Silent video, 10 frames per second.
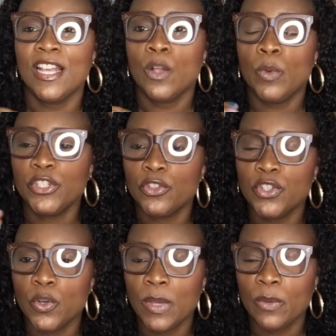What you're
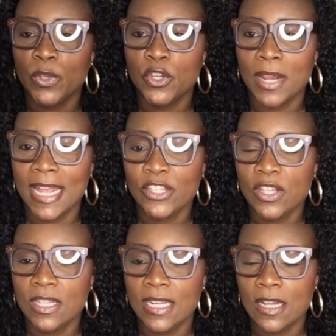doing when you're etching
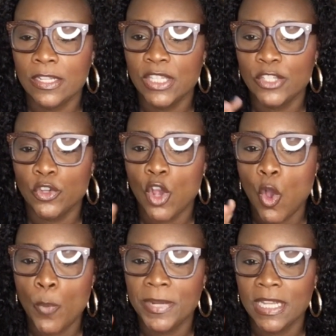the nail is that you're
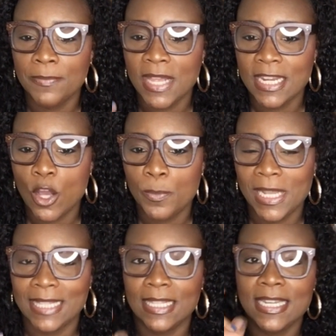opening up that nail
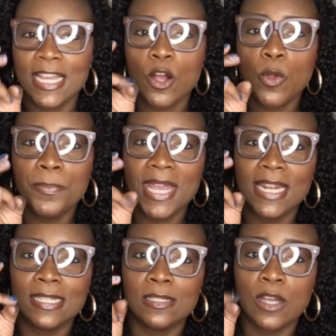plate. The nail bed
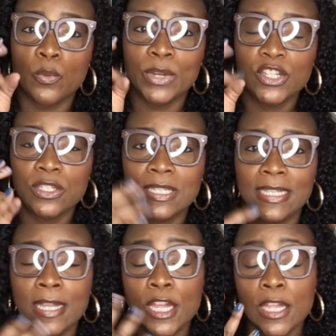is originally
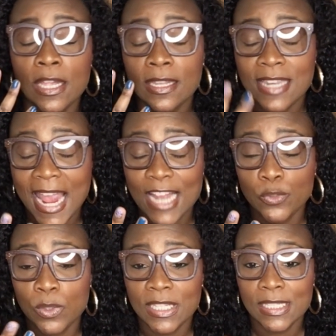
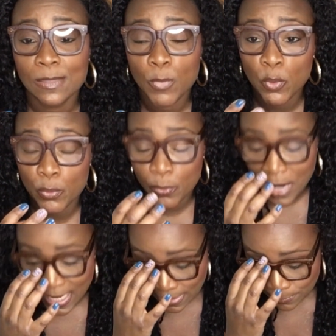naturally smooth, right?